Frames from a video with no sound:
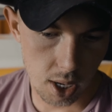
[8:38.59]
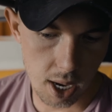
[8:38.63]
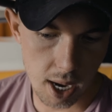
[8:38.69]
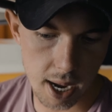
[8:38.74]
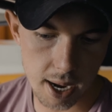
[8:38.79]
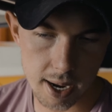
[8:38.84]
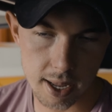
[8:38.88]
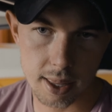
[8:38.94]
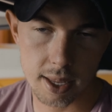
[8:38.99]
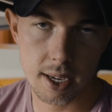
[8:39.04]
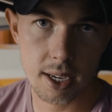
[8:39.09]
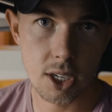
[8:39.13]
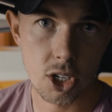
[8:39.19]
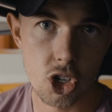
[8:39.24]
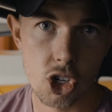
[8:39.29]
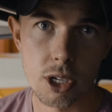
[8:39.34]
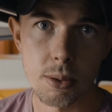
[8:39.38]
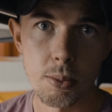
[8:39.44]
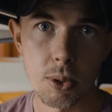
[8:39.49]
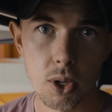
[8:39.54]
And I think it's
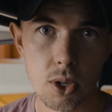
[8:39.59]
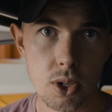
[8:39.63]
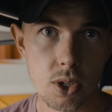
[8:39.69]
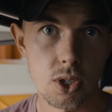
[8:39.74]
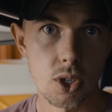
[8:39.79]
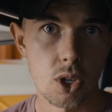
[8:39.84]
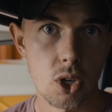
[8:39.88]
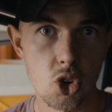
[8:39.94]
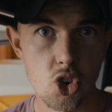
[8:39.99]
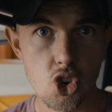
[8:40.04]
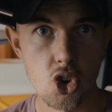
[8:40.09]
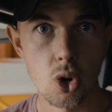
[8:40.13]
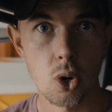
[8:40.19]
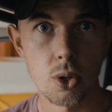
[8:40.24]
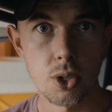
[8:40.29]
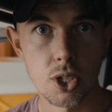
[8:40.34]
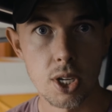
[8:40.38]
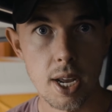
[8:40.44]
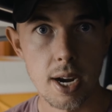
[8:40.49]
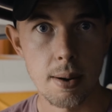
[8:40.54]
just because the control
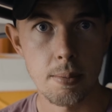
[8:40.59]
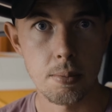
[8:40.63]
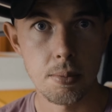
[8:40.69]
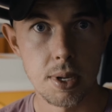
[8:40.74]
setup